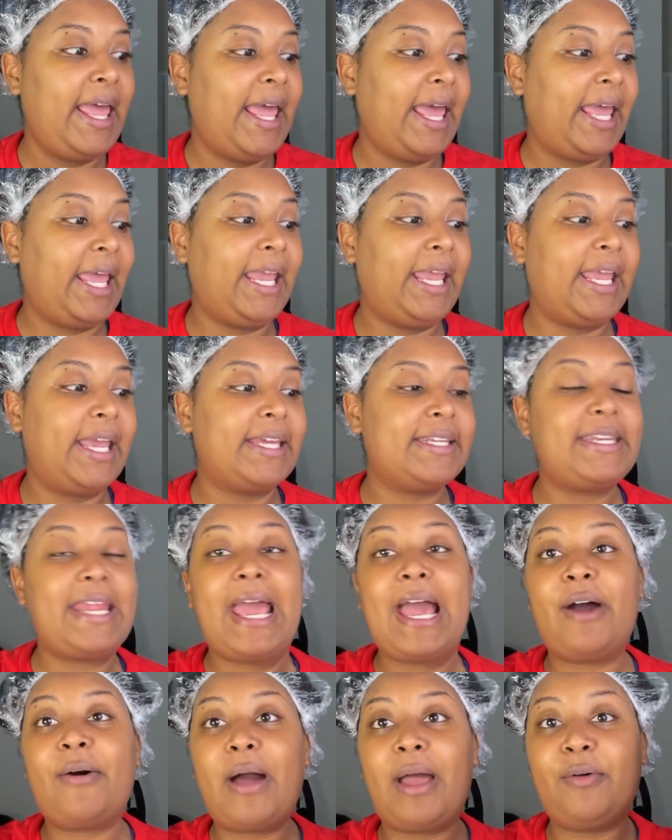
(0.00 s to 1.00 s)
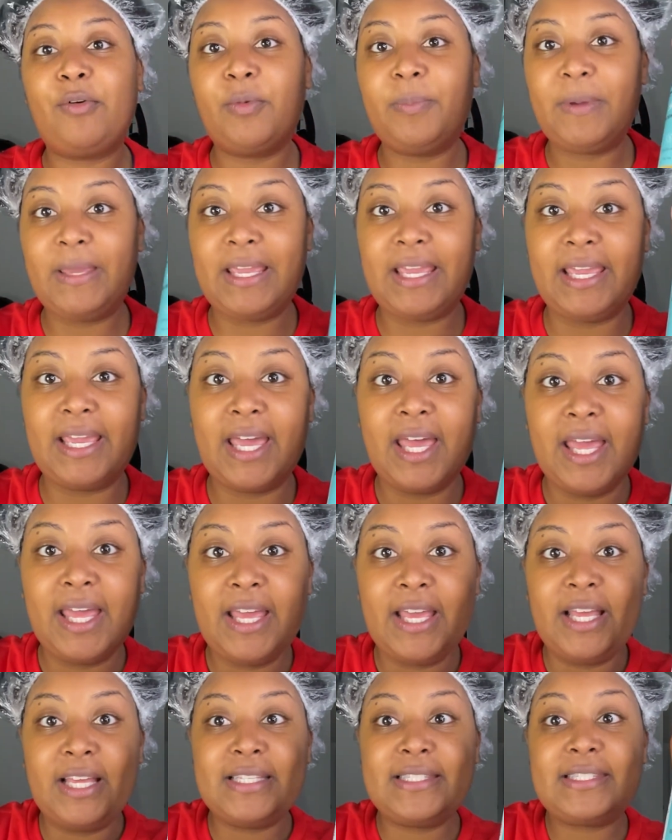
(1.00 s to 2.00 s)
And now I will be
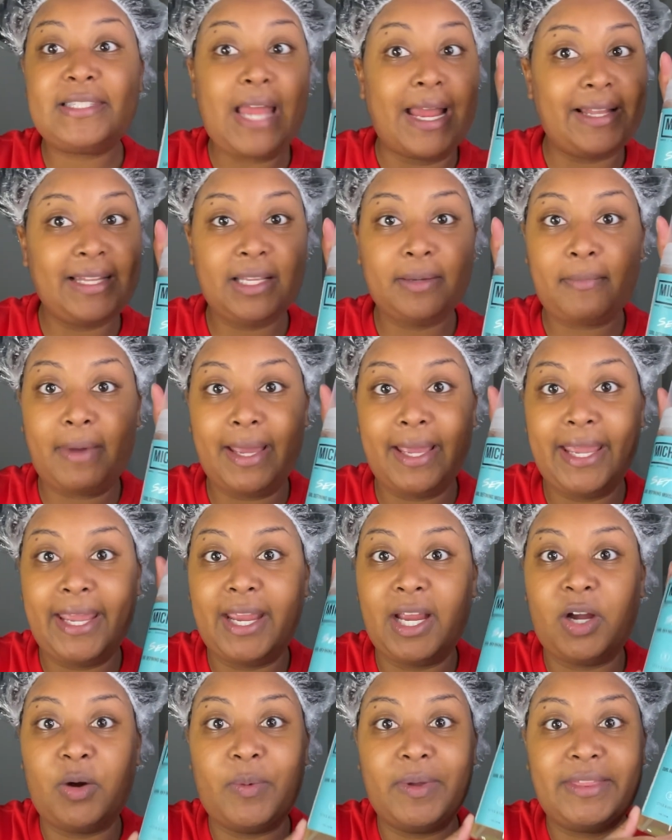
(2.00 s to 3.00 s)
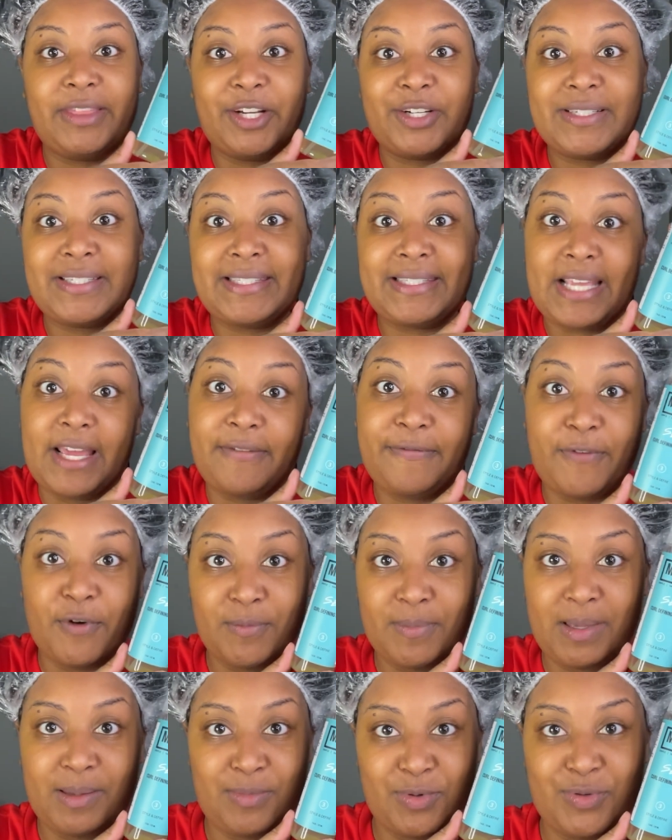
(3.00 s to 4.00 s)
styling my hair with their Set
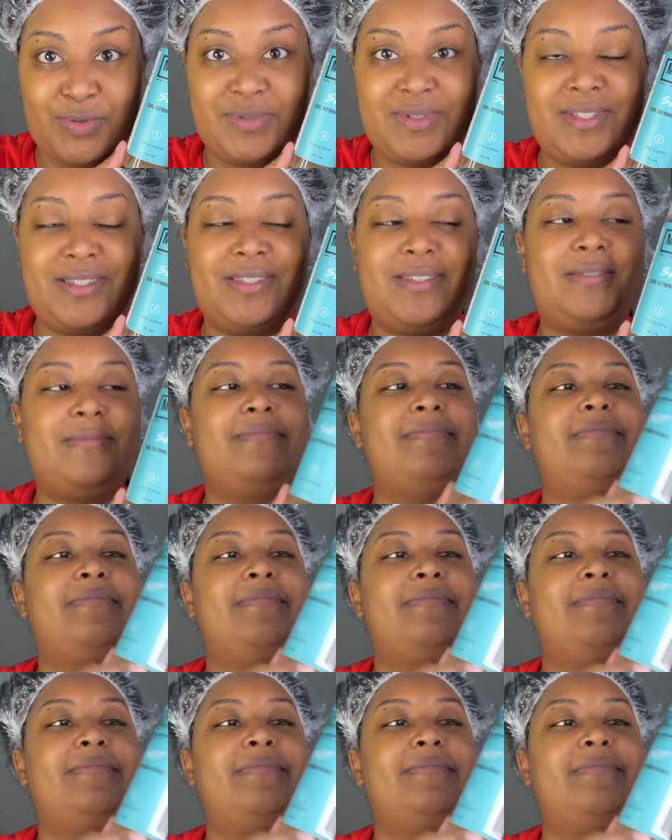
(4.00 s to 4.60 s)
Foaming Mousse.